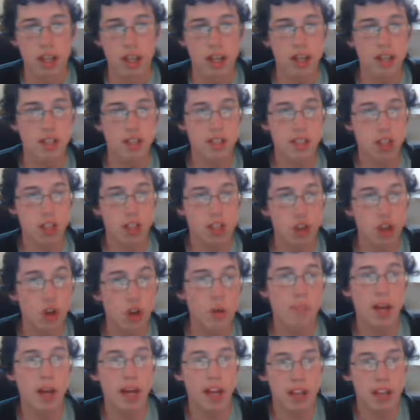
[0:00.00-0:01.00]
has to go
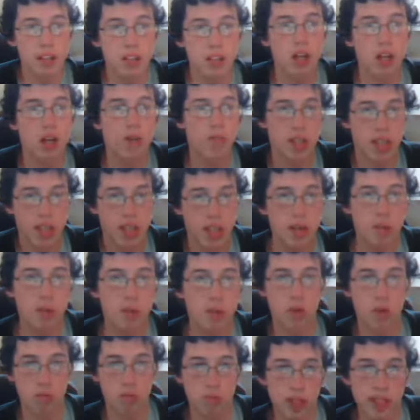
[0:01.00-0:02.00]
back in time and keep
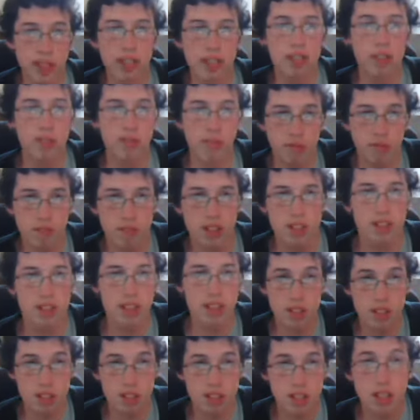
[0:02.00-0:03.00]
on reliving this
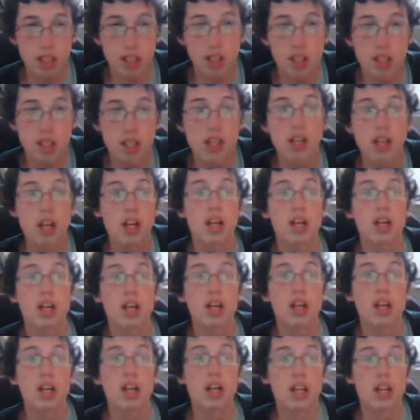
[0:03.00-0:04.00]
incident
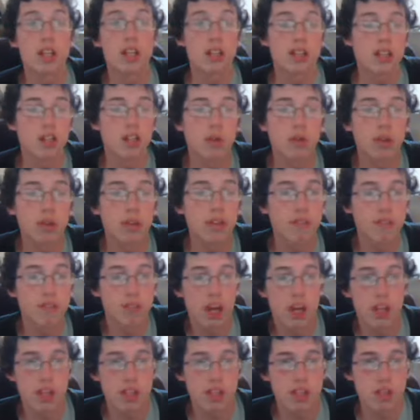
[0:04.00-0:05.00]
until he
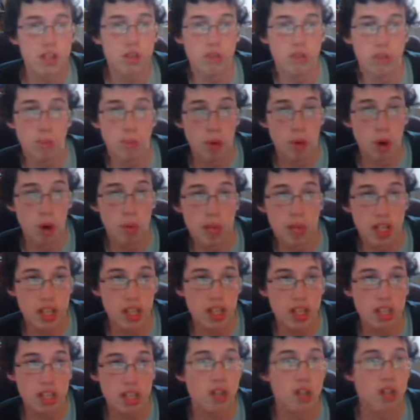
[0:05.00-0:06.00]
finds who the bomber
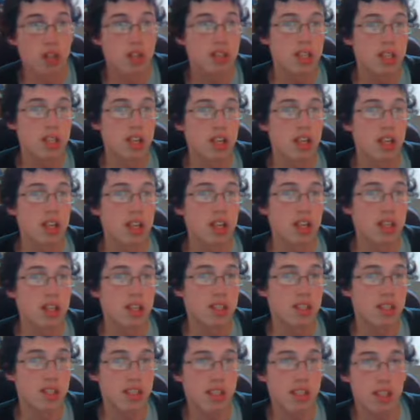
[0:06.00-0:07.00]
is, because
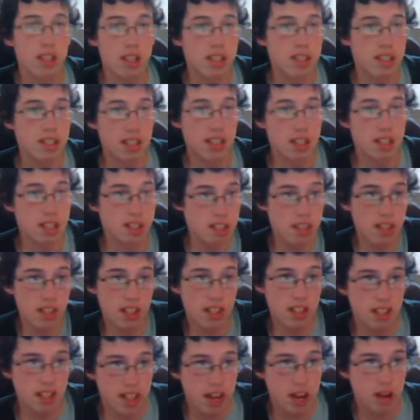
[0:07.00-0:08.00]
in
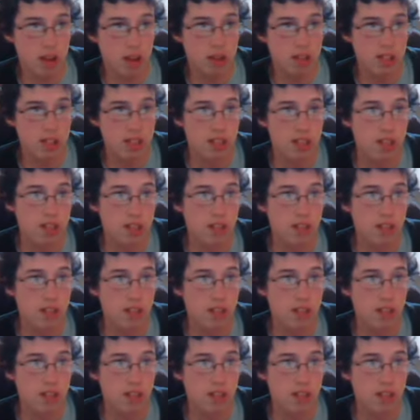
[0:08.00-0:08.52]
six hours,